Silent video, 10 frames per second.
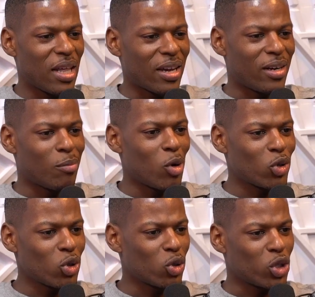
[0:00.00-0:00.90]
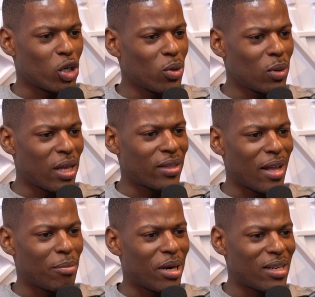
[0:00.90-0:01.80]
be an emotional show like
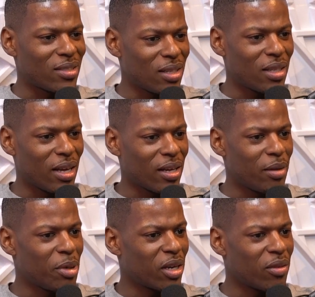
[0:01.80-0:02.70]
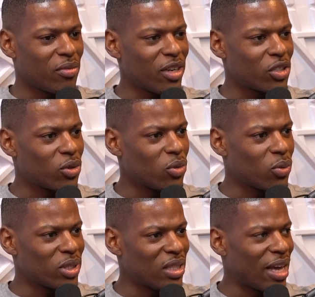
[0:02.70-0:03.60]
that, but I seen him in the confessional.
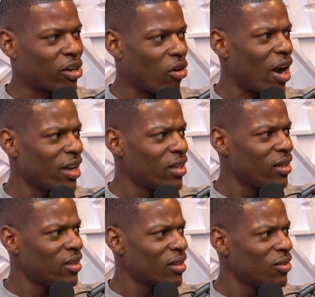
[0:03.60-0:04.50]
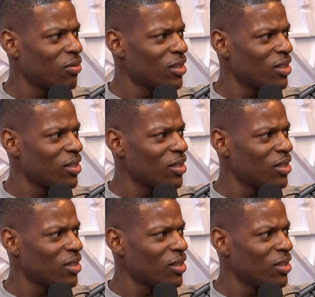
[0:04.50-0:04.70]
Was he crying in the